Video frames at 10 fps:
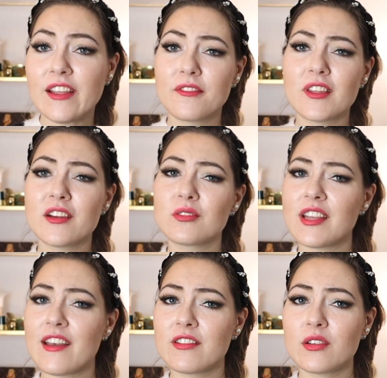if they don't
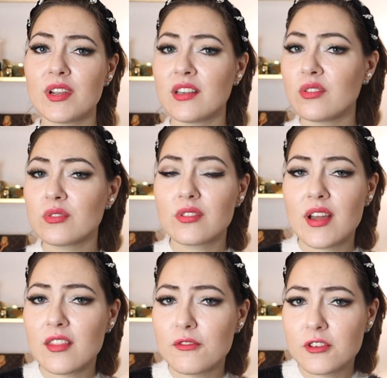have it when you
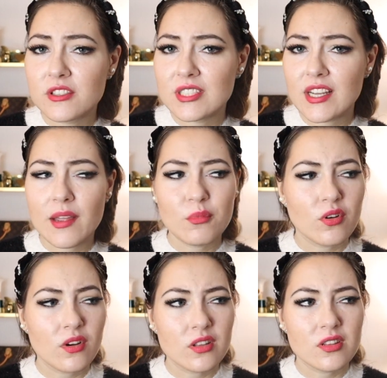try the first time,
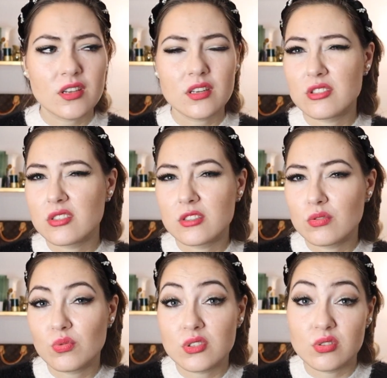or they just
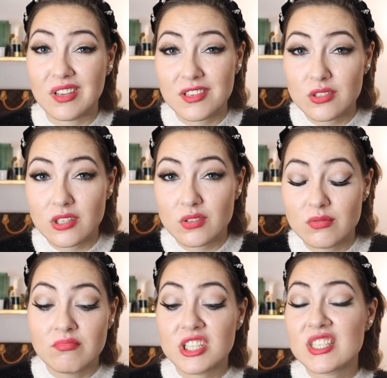don't want to give it to you,
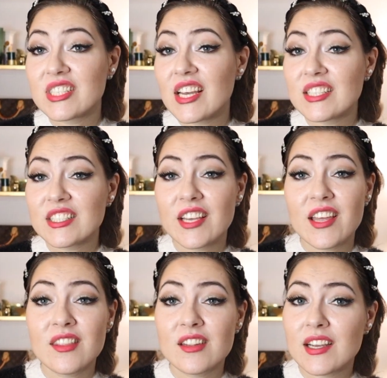just ask
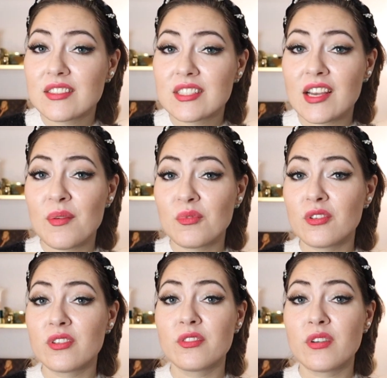again the next time
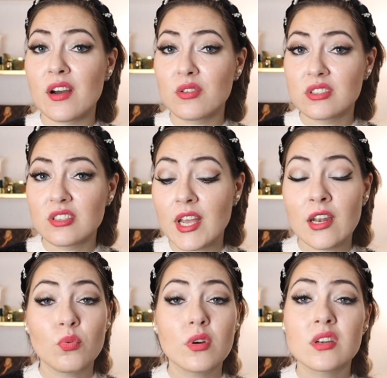you're around,
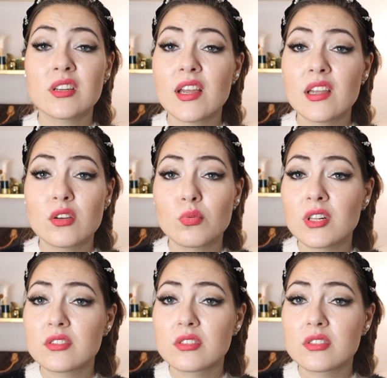and one day you will